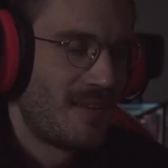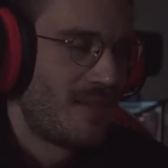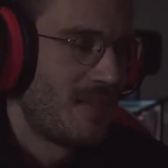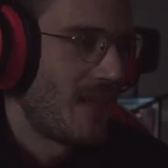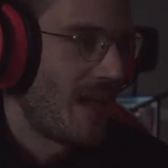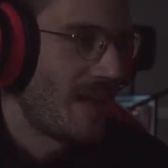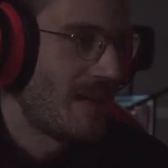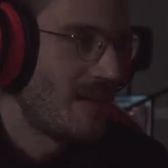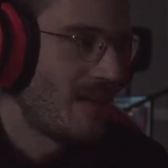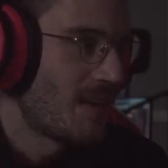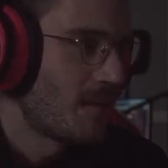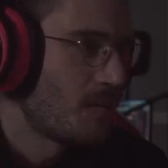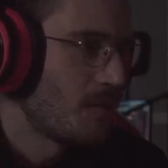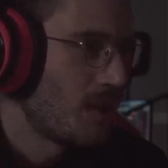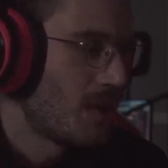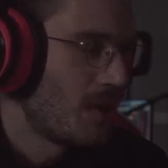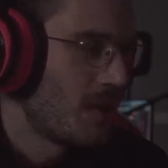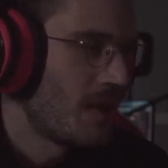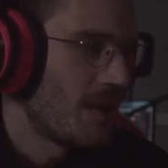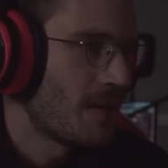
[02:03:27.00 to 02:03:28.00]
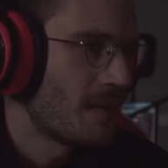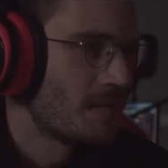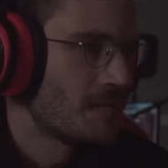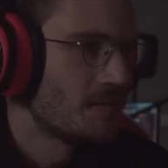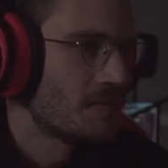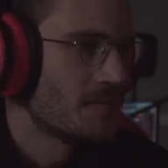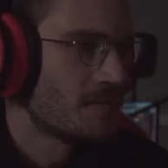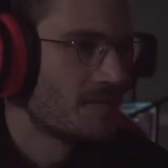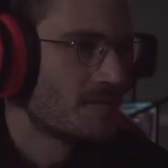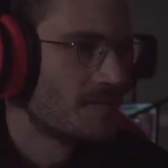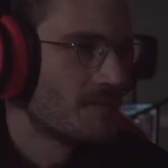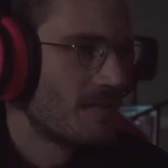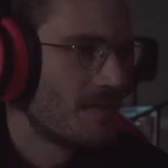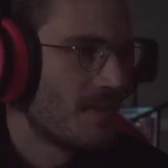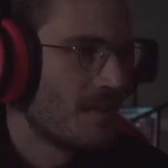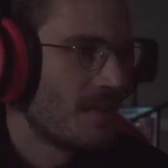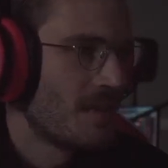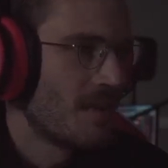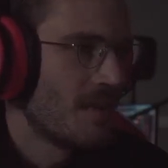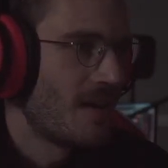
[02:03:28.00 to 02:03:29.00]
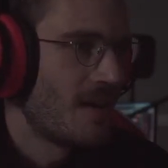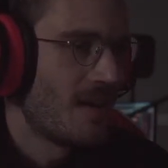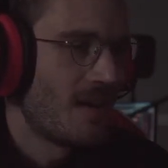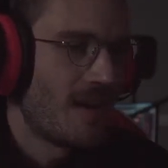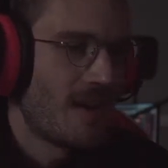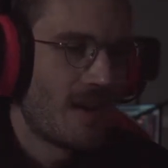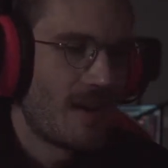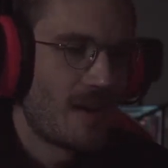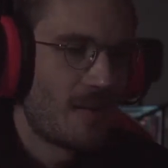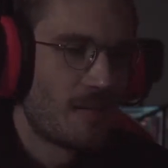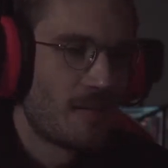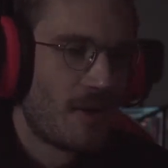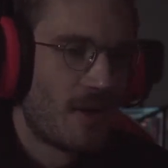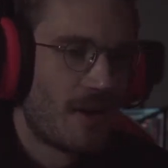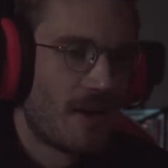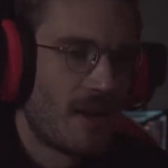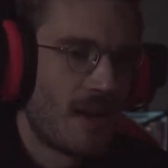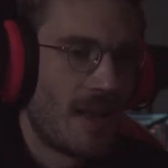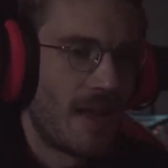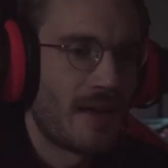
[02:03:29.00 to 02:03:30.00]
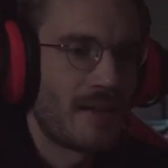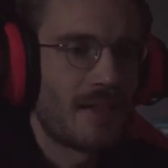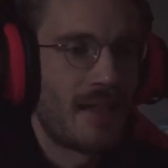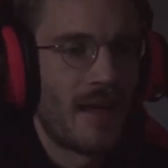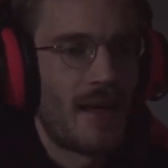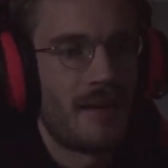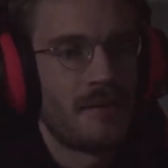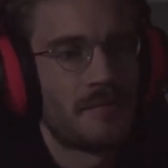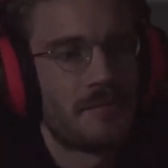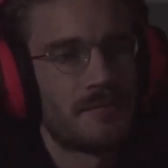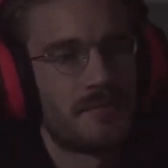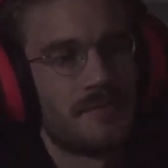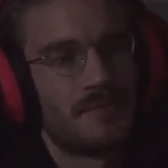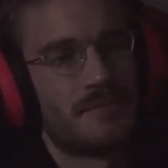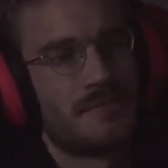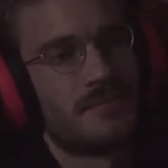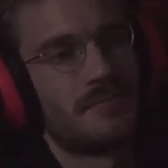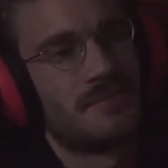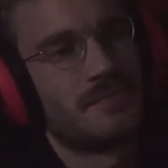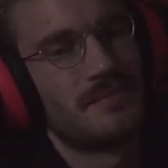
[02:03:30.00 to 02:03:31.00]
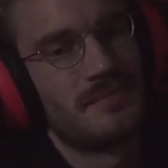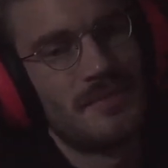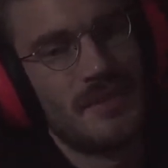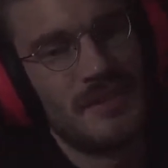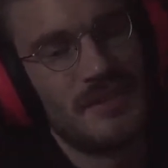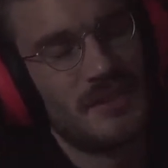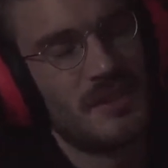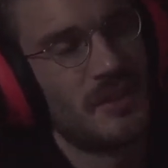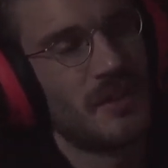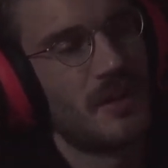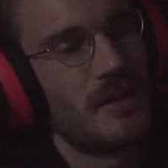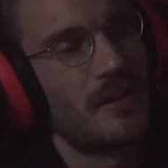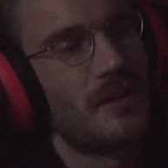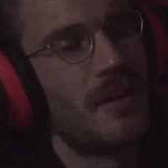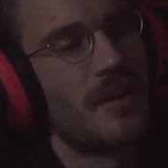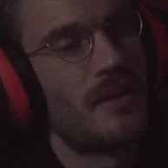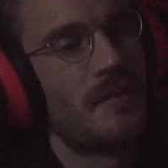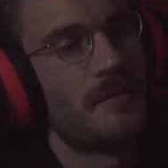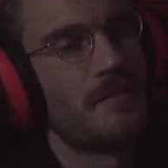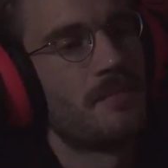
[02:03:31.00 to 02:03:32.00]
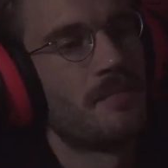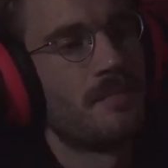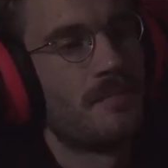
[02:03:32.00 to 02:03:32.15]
They did him dirty. They did him dirty like that. It's still good, yeah.